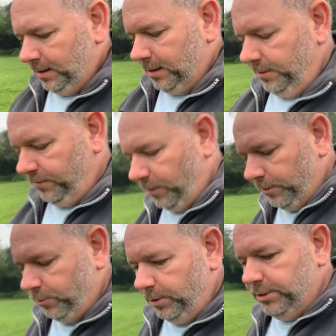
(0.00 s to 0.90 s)
And the
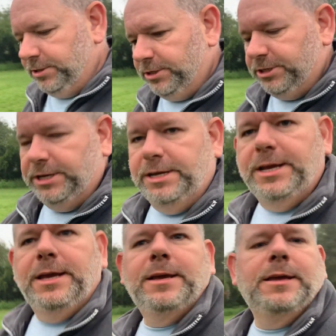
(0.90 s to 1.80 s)
five words that she
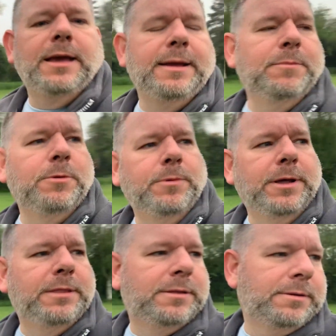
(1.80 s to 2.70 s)
came up
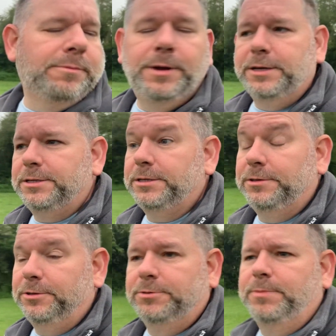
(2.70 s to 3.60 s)
with, which
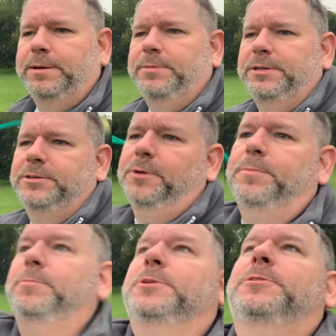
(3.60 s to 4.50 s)
just made me stop
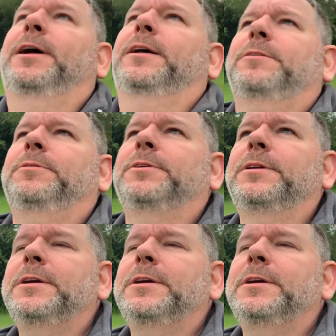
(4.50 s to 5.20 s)
in the tracks, was